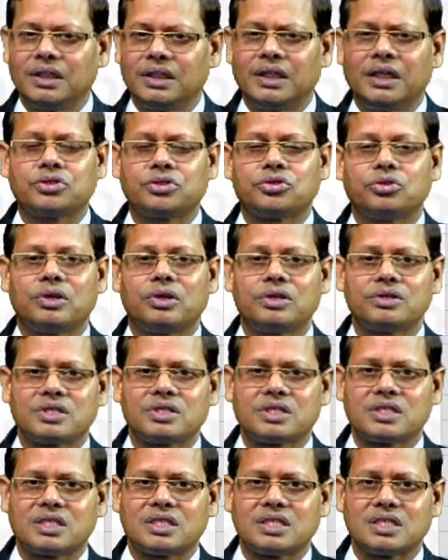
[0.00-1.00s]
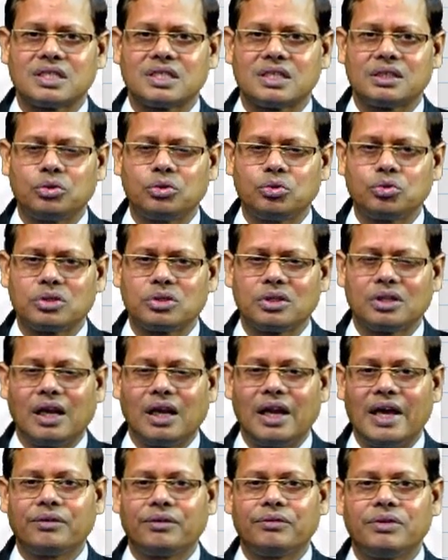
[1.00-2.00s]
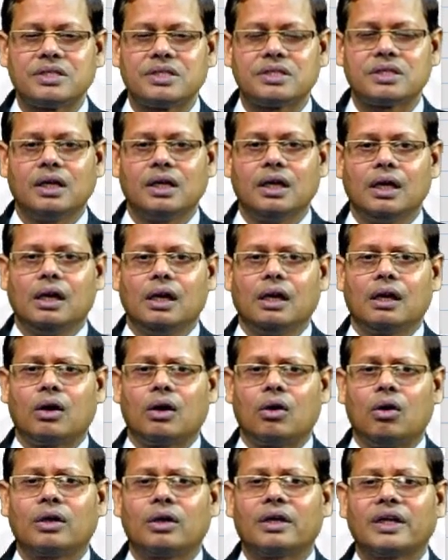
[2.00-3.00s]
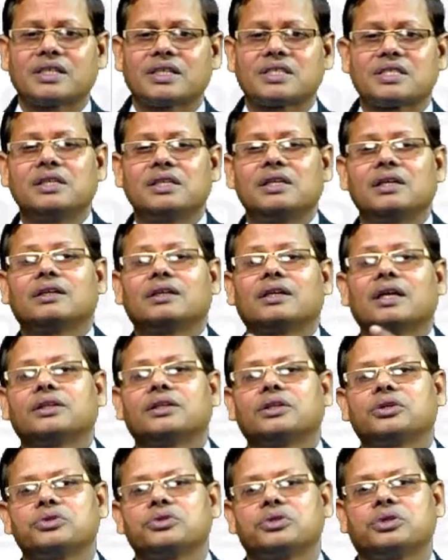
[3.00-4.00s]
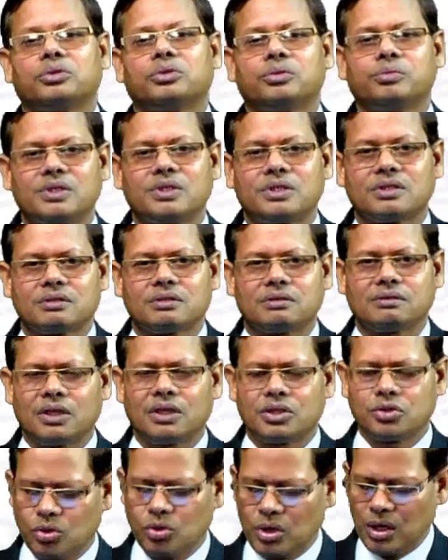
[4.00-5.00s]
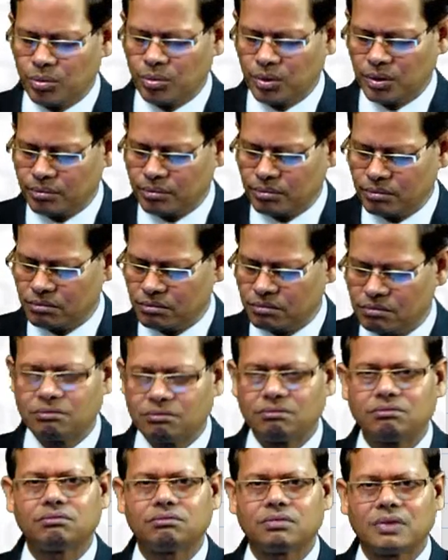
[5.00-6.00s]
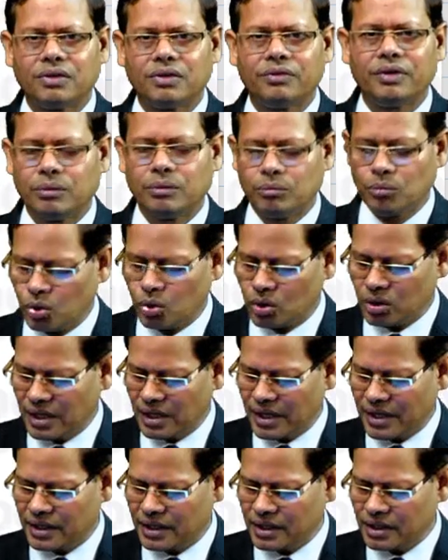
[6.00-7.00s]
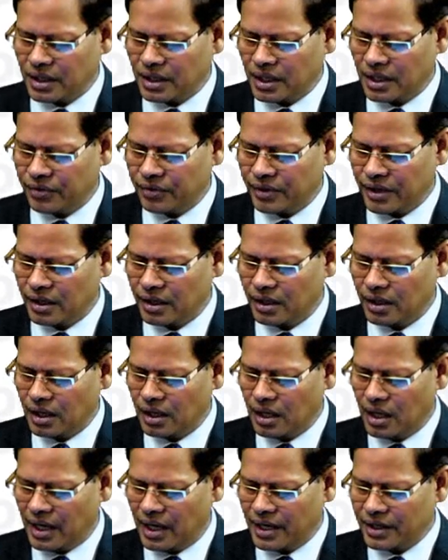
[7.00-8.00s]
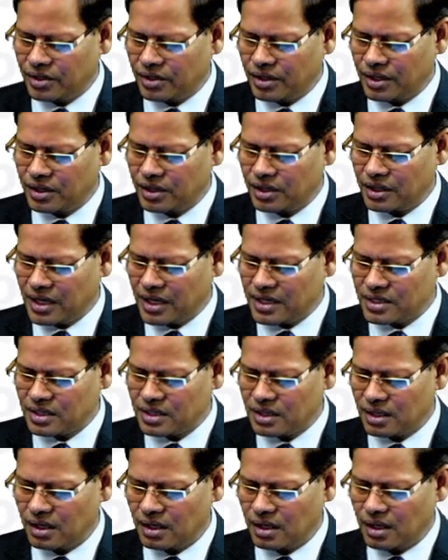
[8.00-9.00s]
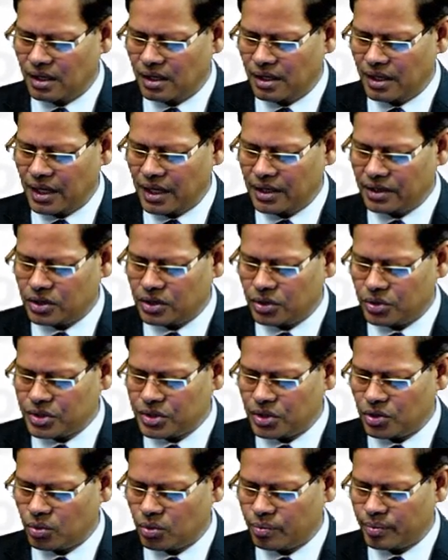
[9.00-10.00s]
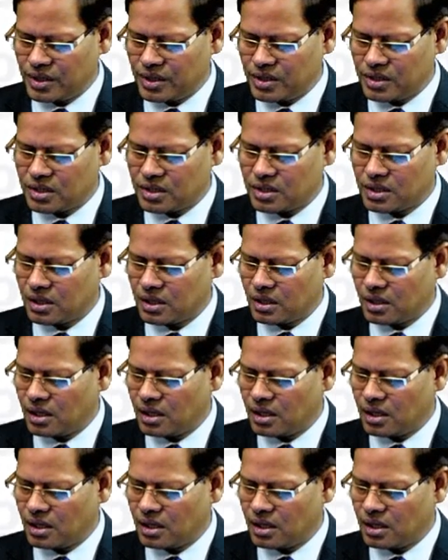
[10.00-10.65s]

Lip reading: They should have used the language not exceeding 10,000 rupees. That should have been given more clarity. Anyway, I treat it as 10,000 rupees